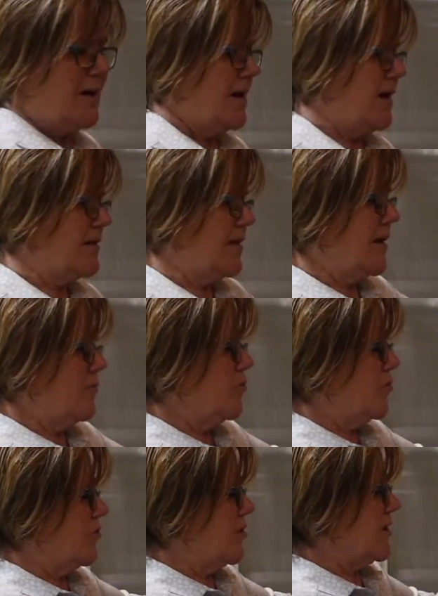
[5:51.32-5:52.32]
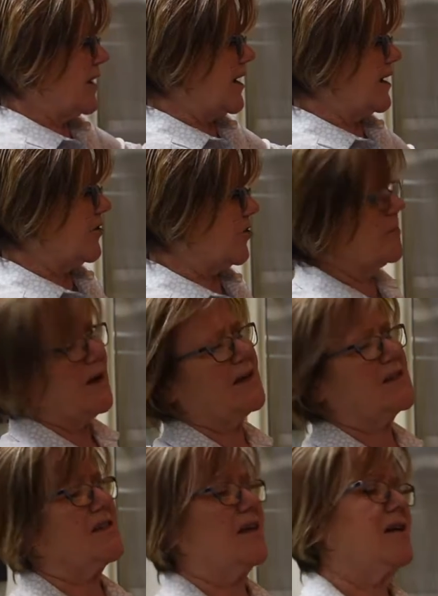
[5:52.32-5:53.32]
And then we're going to add our
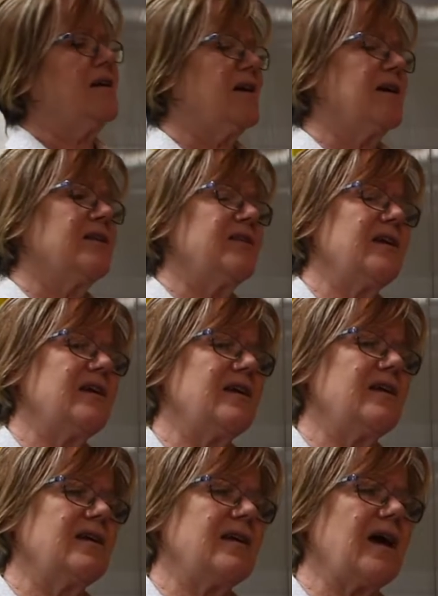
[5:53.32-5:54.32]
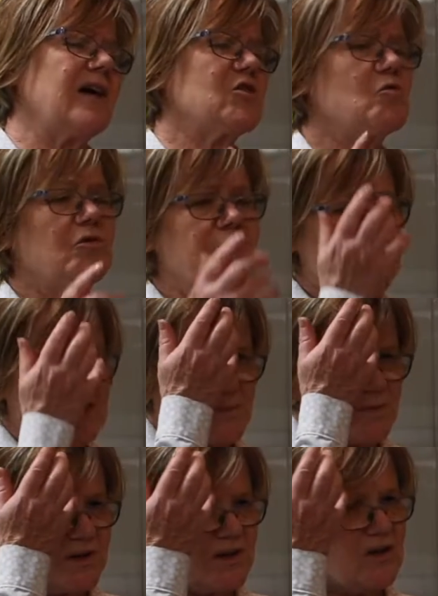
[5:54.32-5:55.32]
pasta. The actual
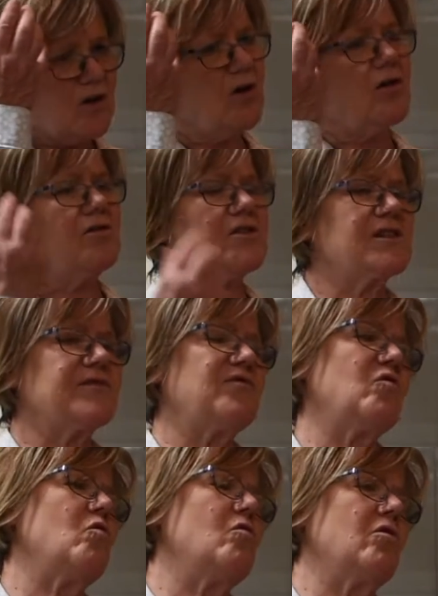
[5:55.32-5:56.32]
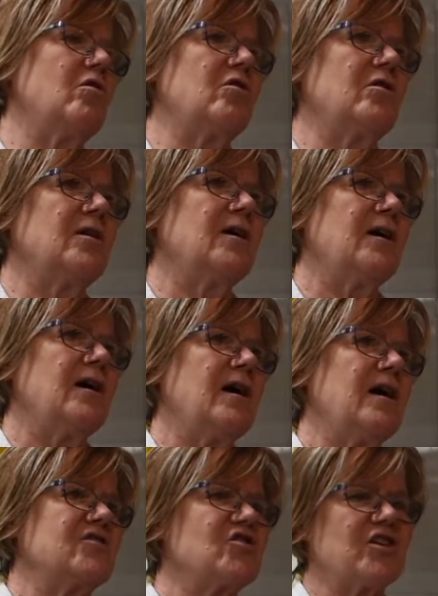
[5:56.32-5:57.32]
recipe calls for
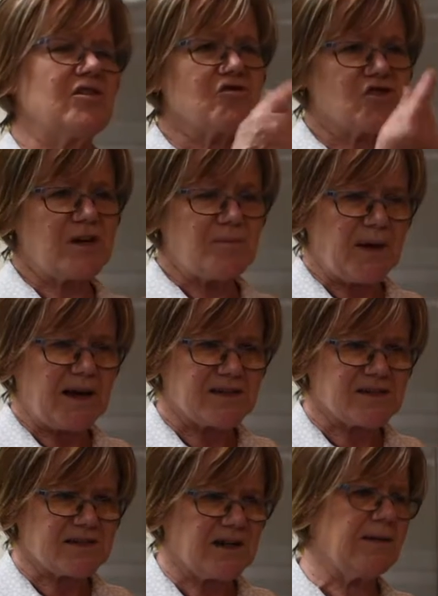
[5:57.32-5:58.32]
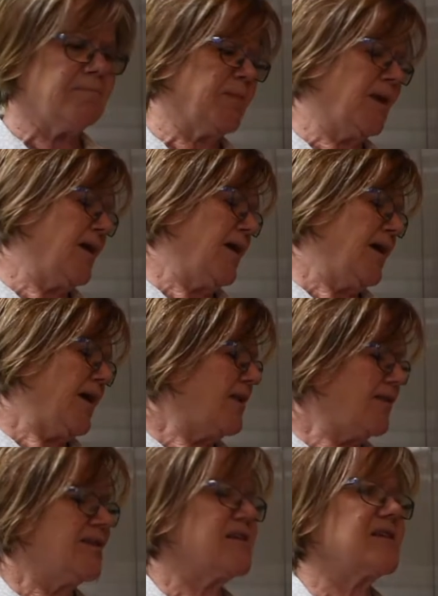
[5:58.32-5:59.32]
a shell-shaped pasta.
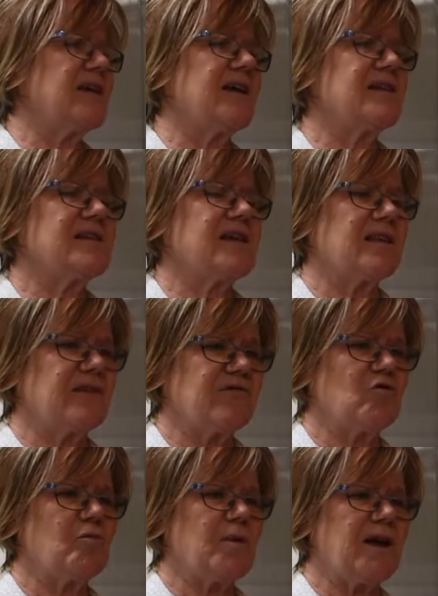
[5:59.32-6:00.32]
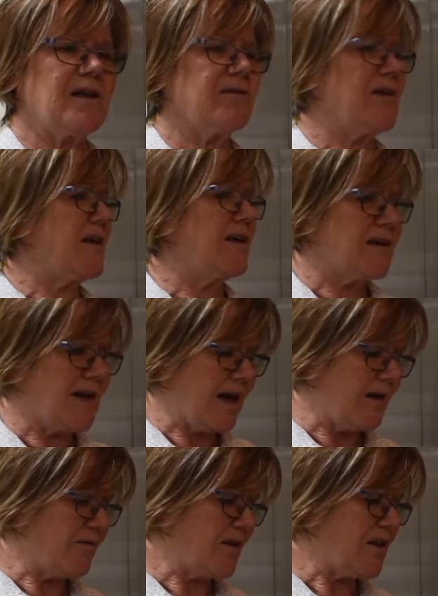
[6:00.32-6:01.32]
In this case, at the food bank, they didn't
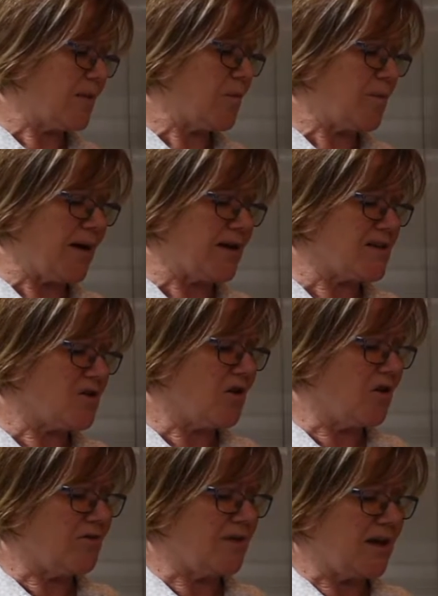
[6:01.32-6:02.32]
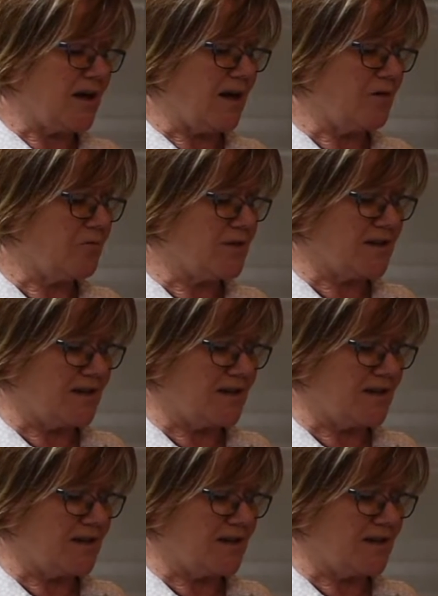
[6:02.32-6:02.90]
have that type of pasta. All they had was